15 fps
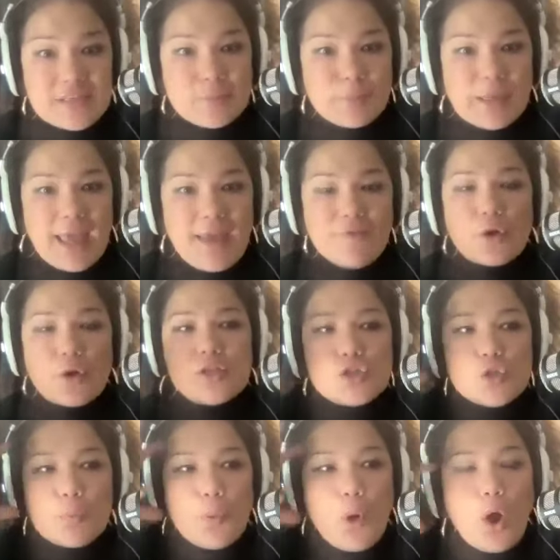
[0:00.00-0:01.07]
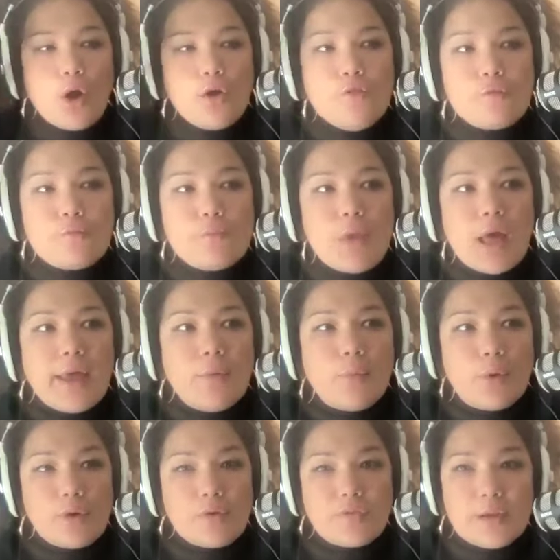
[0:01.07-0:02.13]
this behavior. And so part of my
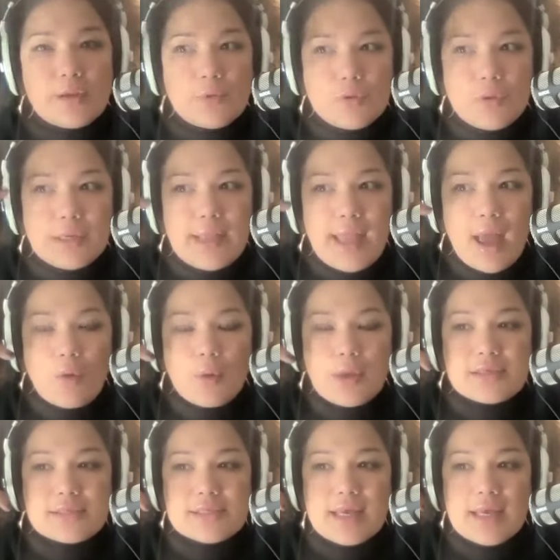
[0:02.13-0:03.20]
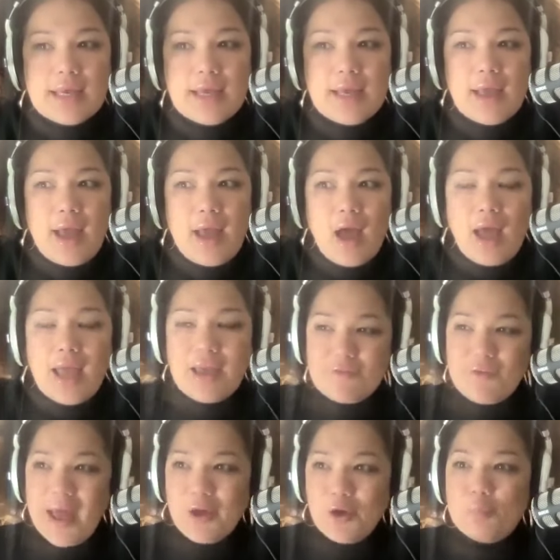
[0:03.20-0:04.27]
work that I'm doing now is
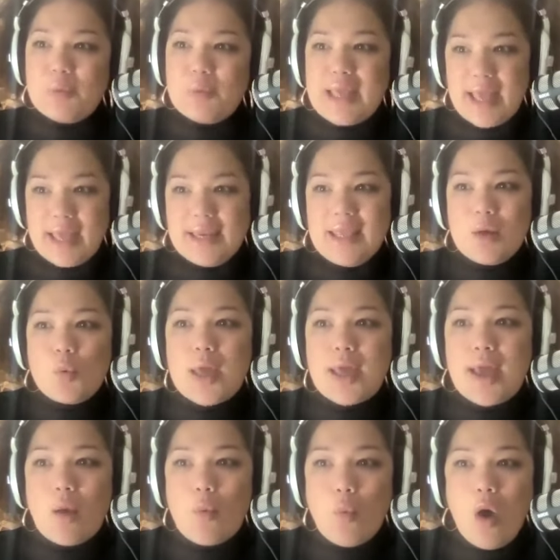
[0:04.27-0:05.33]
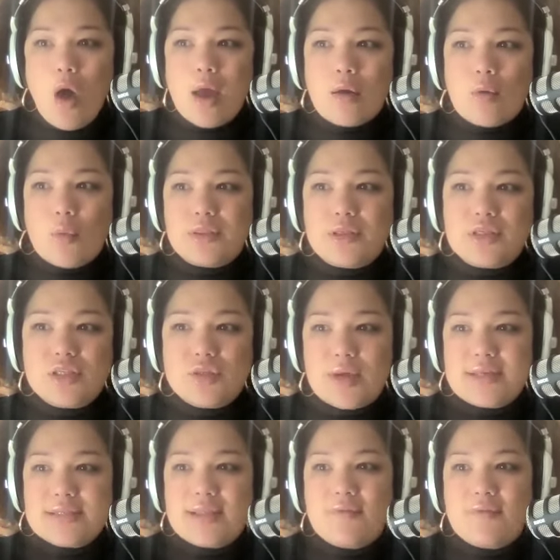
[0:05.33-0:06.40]
if I could be any way I want when the
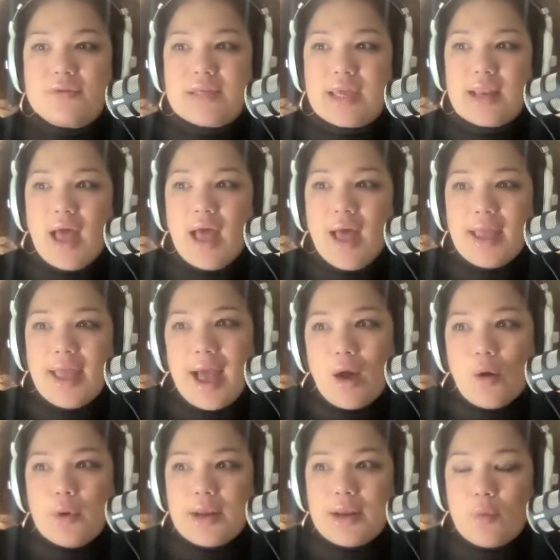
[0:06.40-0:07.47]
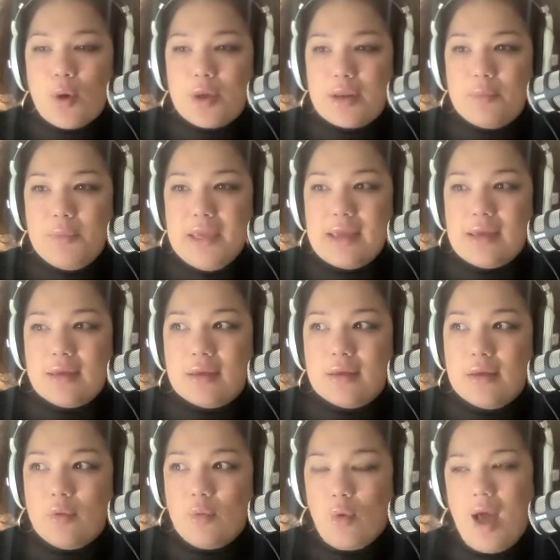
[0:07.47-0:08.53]
stress levels get high, how would I want to be?
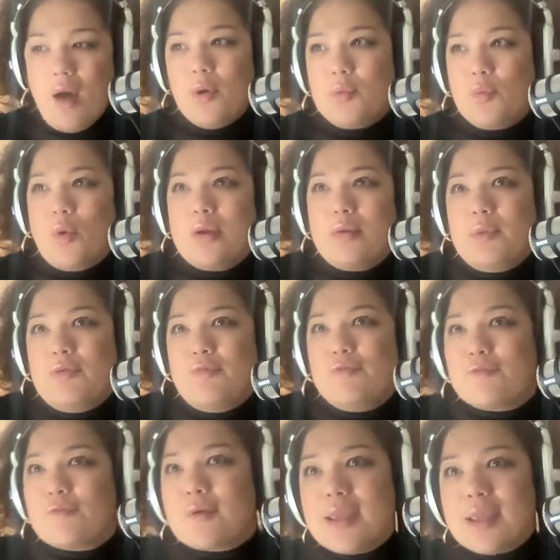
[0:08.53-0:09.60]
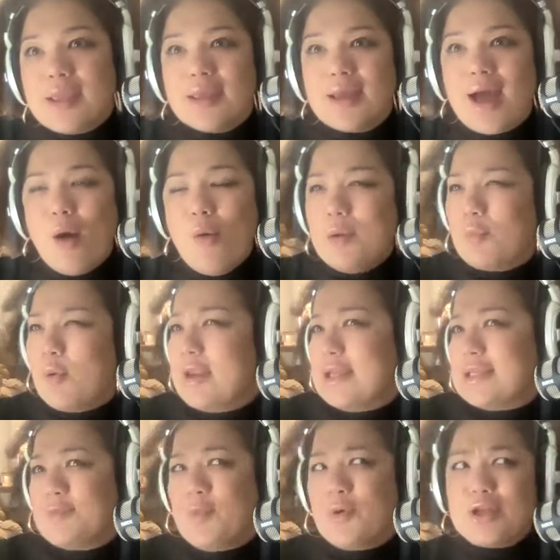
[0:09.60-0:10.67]
Well, I would want to be free. I would want to
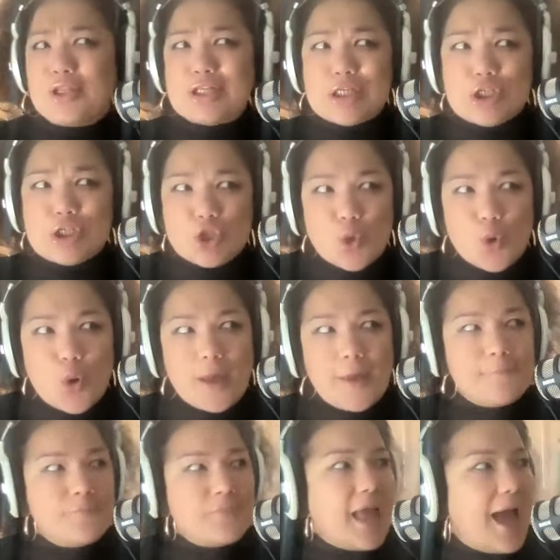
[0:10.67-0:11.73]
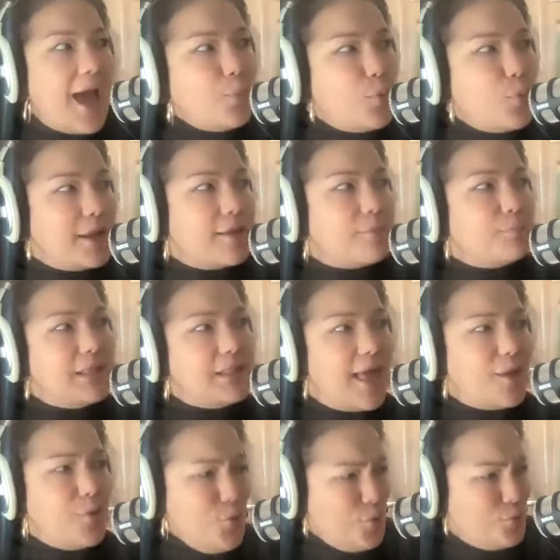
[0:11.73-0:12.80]
experience joy. I'd want to be
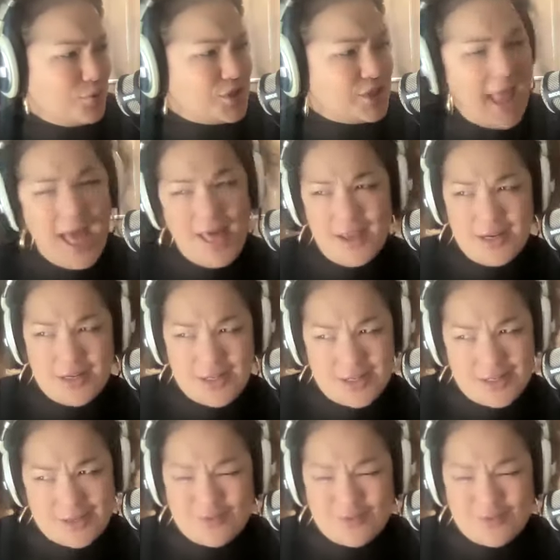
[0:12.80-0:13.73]
like, oh, challenges?